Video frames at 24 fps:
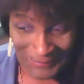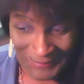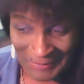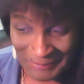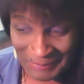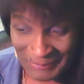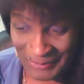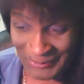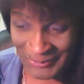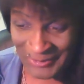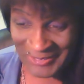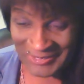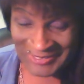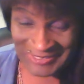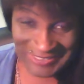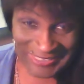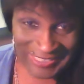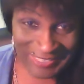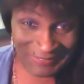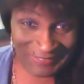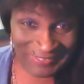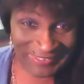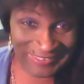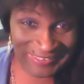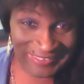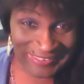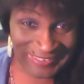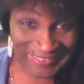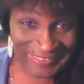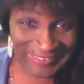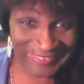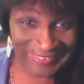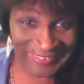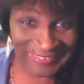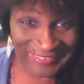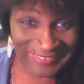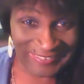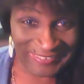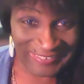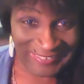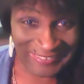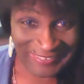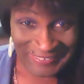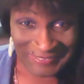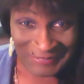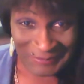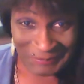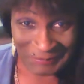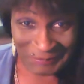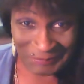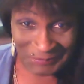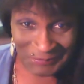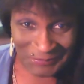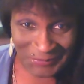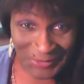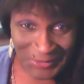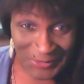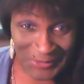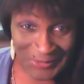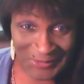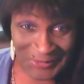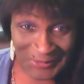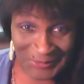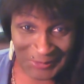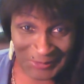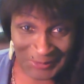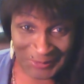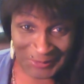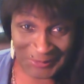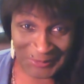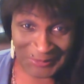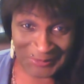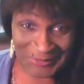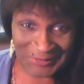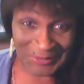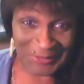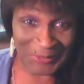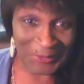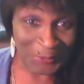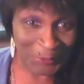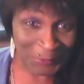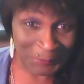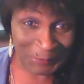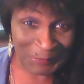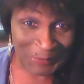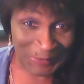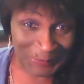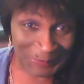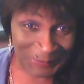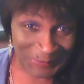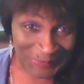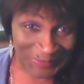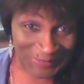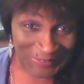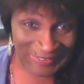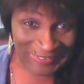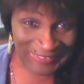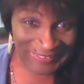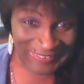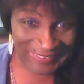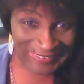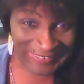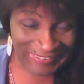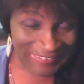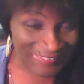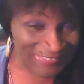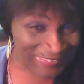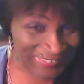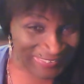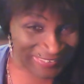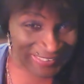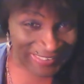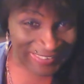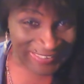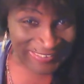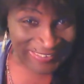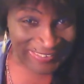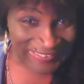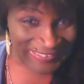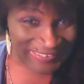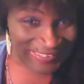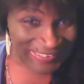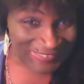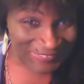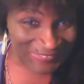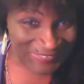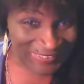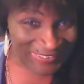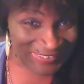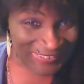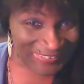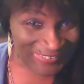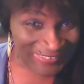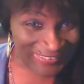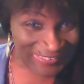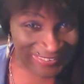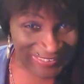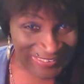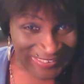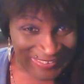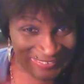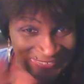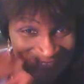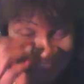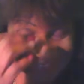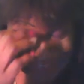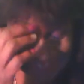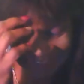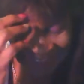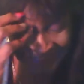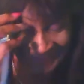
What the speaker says: But when you're 17, 30-year-olds are old people. You know what I'm saying? It's like the way you look at them.